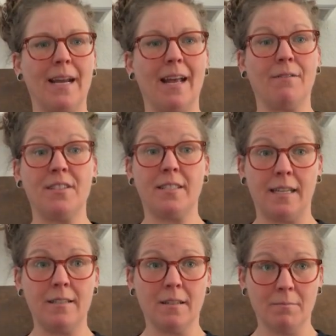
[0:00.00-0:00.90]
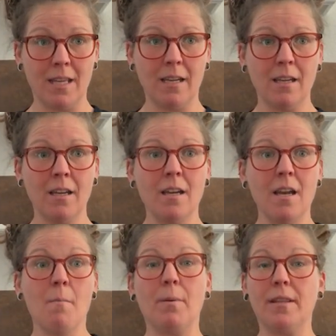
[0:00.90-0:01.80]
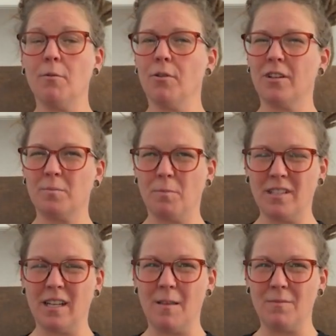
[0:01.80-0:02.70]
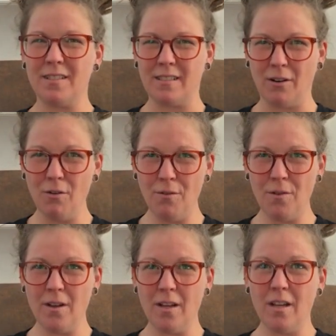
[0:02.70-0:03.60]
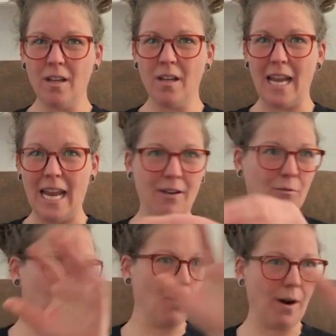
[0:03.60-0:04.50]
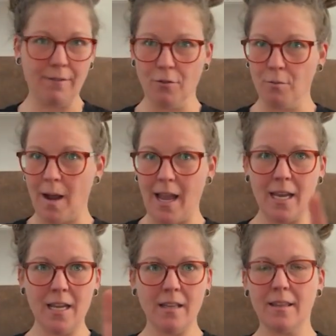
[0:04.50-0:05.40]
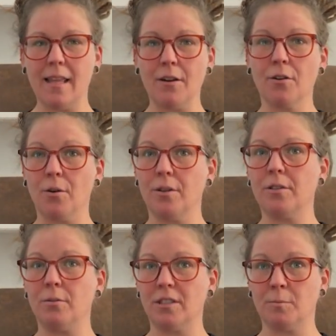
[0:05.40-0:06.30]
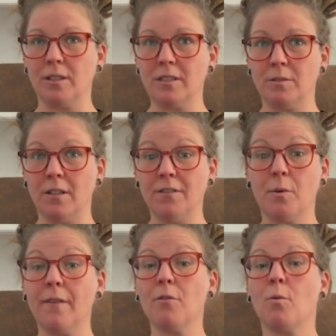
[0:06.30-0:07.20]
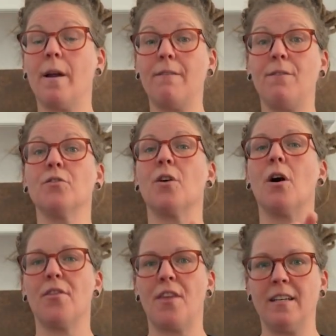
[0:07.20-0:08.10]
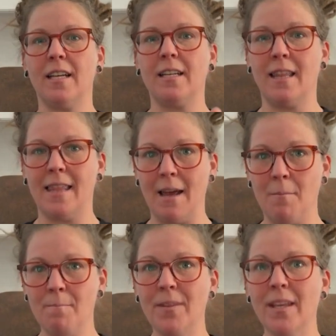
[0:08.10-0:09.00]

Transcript: have said something, but they were expressing themselves in whatever way they are going to express themselves, whatever way feels authentic to them.